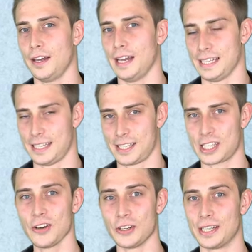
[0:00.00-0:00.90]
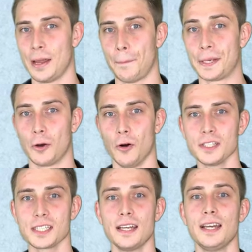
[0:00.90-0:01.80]
And this is good,
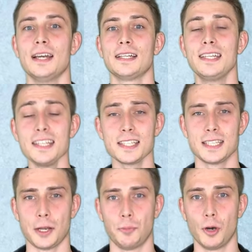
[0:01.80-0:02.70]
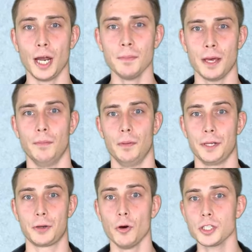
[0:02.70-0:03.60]
because this is not a prime number,
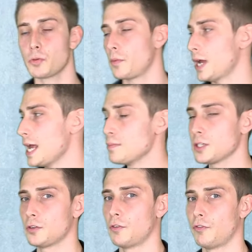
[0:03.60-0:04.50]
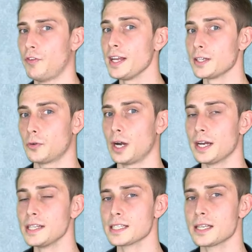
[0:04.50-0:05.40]
because we were able to
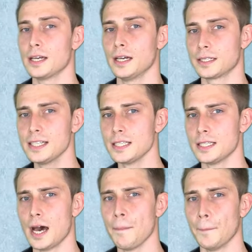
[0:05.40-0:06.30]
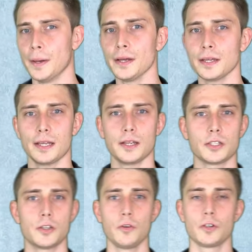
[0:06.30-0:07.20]
factorize this number
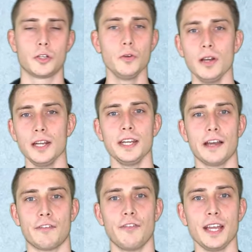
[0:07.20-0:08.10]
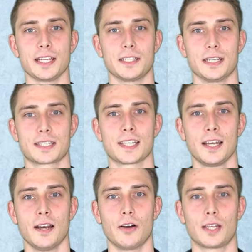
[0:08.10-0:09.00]
into two linear factors,
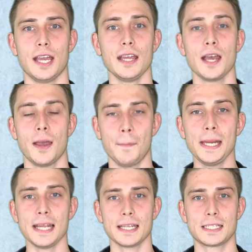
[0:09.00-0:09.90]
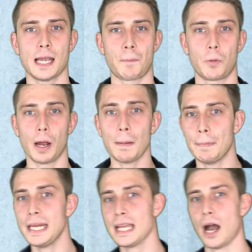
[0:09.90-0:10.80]
okay? Meaning it's not prime,
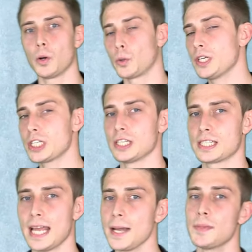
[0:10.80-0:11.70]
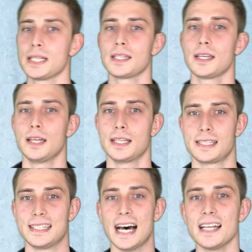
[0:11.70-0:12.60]
meaning our original statement
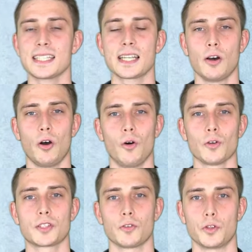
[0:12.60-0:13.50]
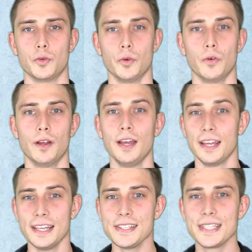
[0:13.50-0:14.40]
is thus also true.
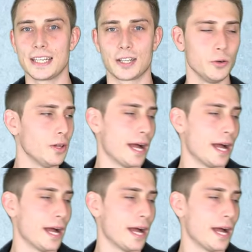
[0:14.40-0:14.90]
Isn't that cool?